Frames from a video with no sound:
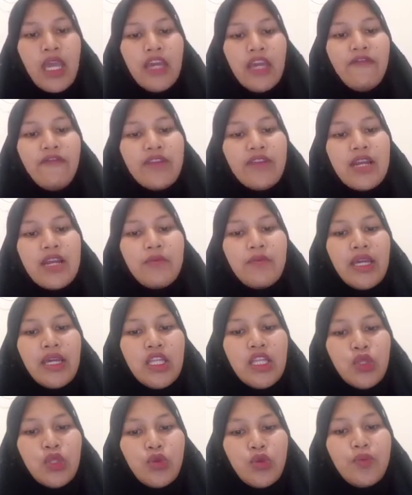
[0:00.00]
If done
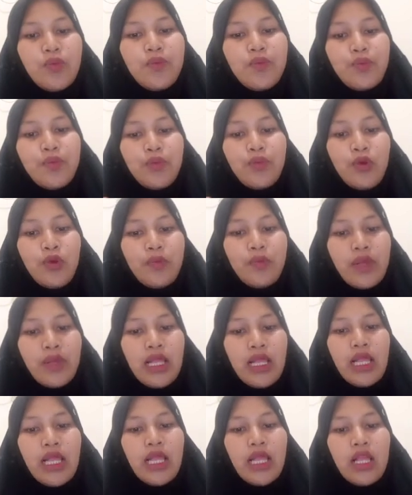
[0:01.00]
by two
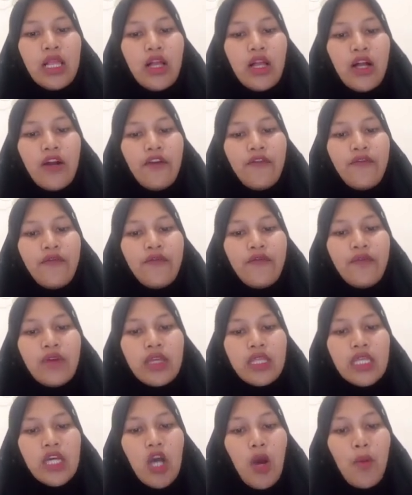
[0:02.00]
people of
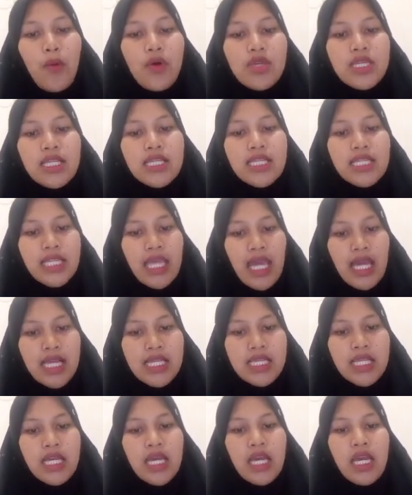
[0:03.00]
the opposite
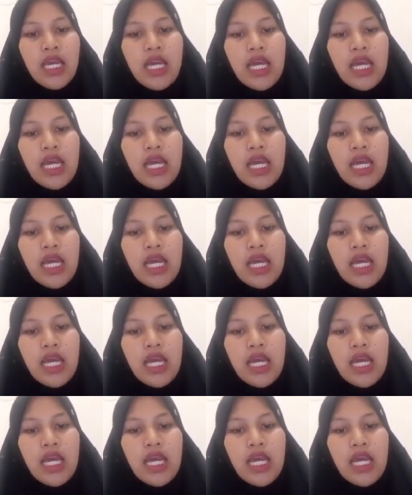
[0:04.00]
sex,